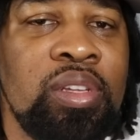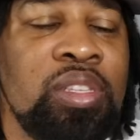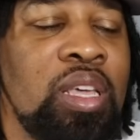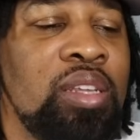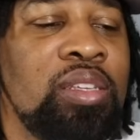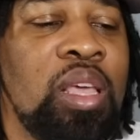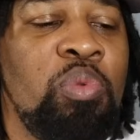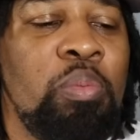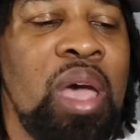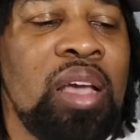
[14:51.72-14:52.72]
Instead of
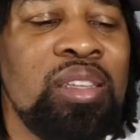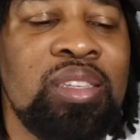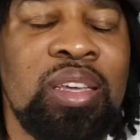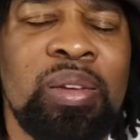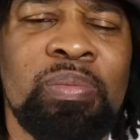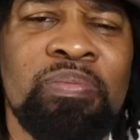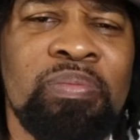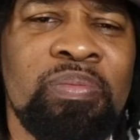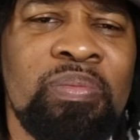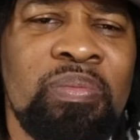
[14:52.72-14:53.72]
stepping back and saying,
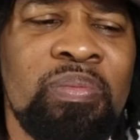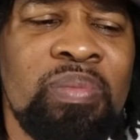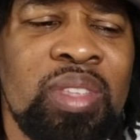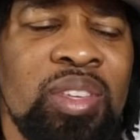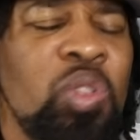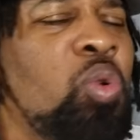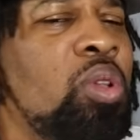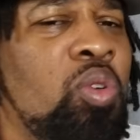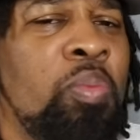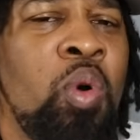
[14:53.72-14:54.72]
let's do a
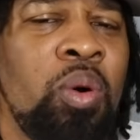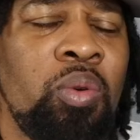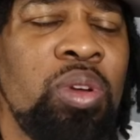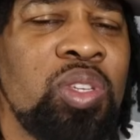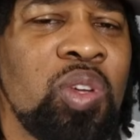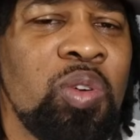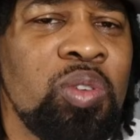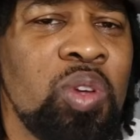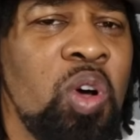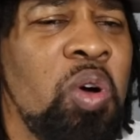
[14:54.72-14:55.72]
little more
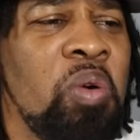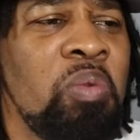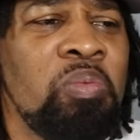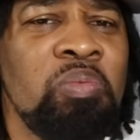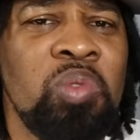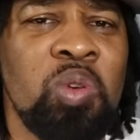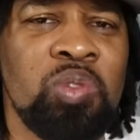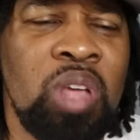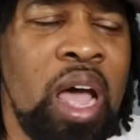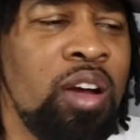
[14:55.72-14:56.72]
research. Oh,
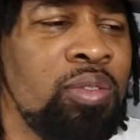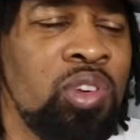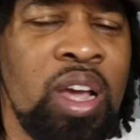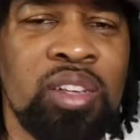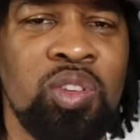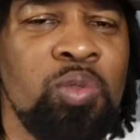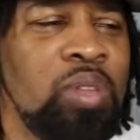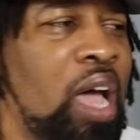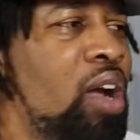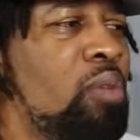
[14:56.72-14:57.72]
No tire tracks, no
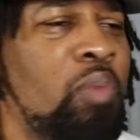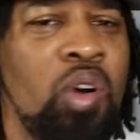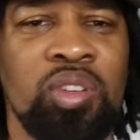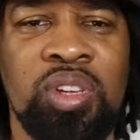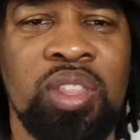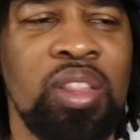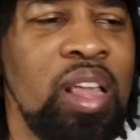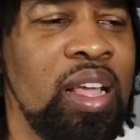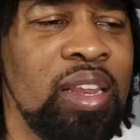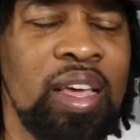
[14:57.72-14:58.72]
tire marks, nothing
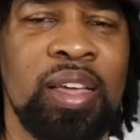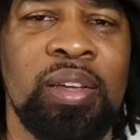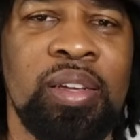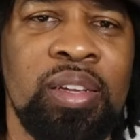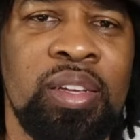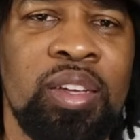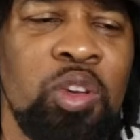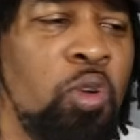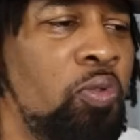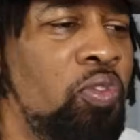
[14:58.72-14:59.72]
like that.
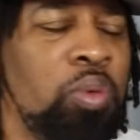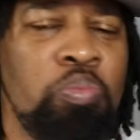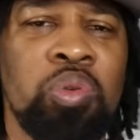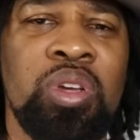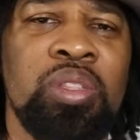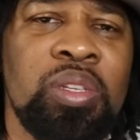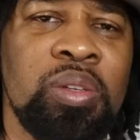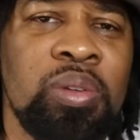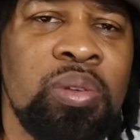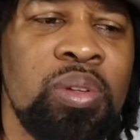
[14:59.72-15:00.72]
No
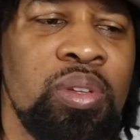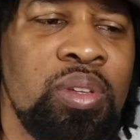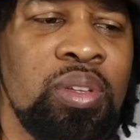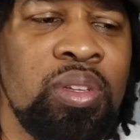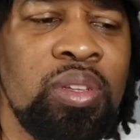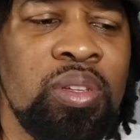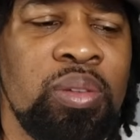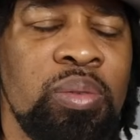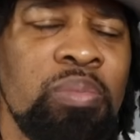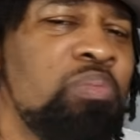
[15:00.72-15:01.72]
footprints.
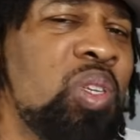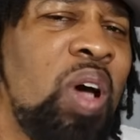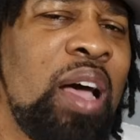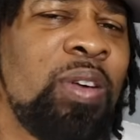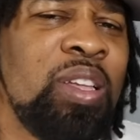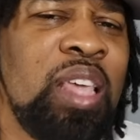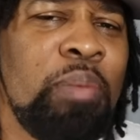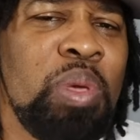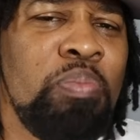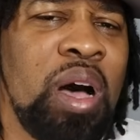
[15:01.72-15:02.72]
So how could
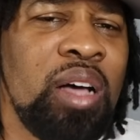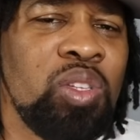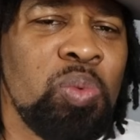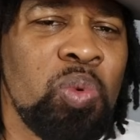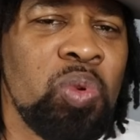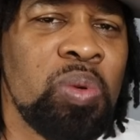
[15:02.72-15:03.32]
that be possible?